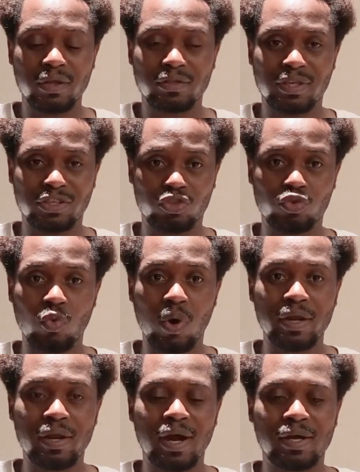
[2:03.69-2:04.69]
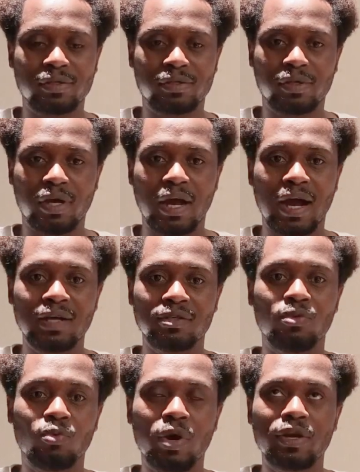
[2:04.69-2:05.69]
test 1 has
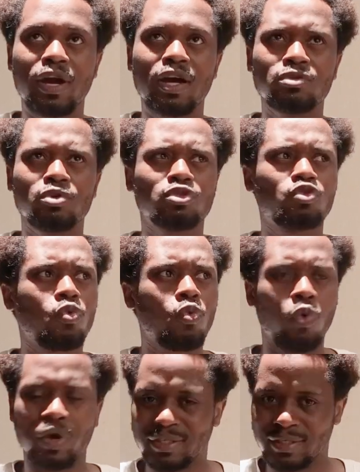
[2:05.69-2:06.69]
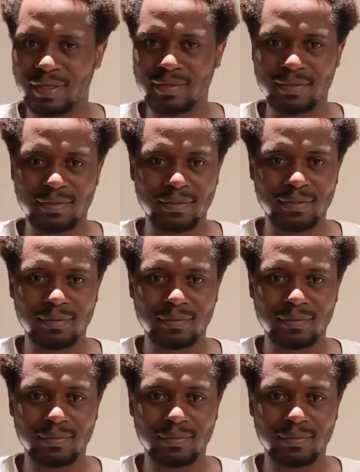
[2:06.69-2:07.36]
100 questions,